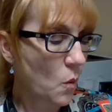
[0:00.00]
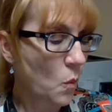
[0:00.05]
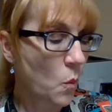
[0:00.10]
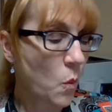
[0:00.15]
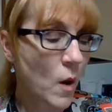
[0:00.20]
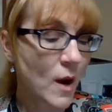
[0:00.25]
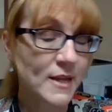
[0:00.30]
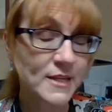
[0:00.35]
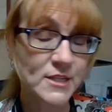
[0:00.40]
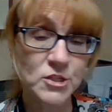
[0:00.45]

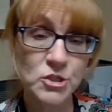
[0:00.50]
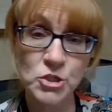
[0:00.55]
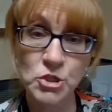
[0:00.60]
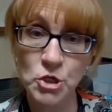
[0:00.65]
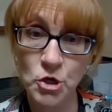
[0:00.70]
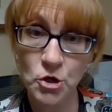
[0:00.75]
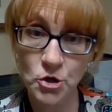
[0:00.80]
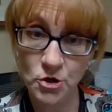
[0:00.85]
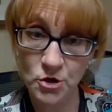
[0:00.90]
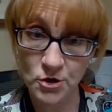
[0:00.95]
What
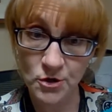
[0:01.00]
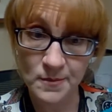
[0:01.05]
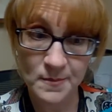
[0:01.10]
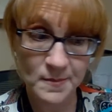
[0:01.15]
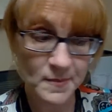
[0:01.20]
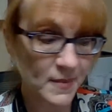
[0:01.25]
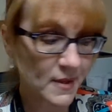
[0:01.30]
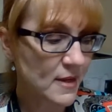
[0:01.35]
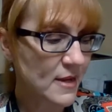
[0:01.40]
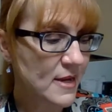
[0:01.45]

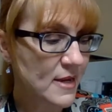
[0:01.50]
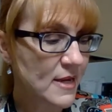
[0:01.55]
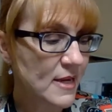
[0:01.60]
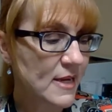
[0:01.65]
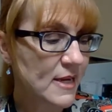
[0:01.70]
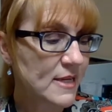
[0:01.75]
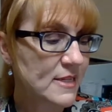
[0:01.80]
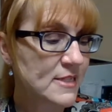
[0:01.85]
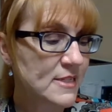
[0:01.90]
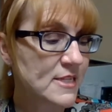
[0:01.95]
term
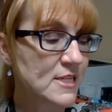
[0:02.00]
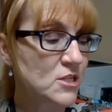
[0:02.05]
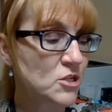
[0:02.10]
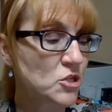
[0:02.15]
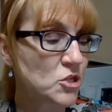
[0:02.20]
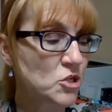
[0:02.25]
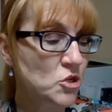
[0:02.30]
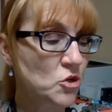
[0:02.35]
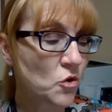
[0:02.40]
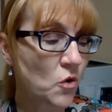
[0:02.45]

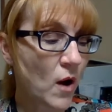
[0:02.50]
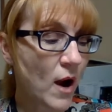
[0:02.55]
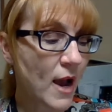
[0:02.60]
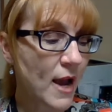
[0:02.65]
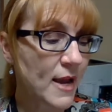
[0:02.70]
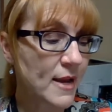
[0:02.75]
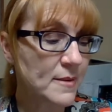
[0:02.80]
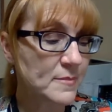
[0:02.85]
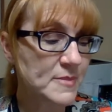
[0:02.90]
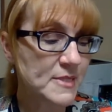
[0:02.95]

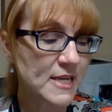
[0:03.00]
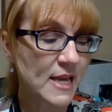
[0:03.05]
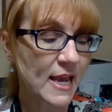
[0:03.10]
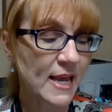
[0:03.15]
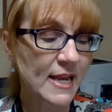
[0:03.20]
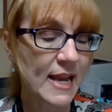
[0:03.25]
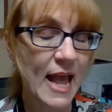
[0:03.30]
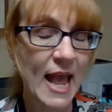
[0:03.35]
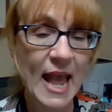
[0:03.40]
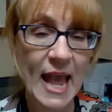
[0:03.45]
describes
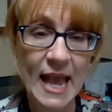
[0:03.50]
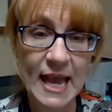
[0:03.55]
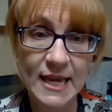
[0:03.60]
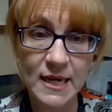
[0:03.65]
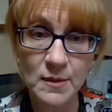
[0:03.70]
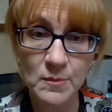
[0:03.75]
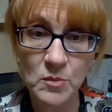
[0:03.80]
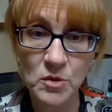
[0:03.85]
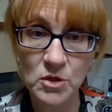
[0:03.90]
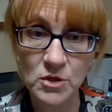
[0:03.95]
an
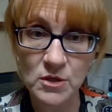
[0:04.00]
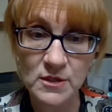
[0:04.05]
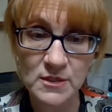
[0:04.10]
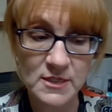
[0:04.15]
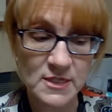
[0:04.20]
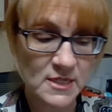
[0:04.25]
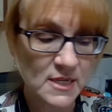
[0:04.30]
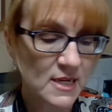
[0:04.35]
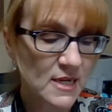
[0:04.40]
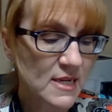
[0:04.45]

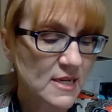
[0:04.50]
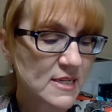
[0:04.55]
animal's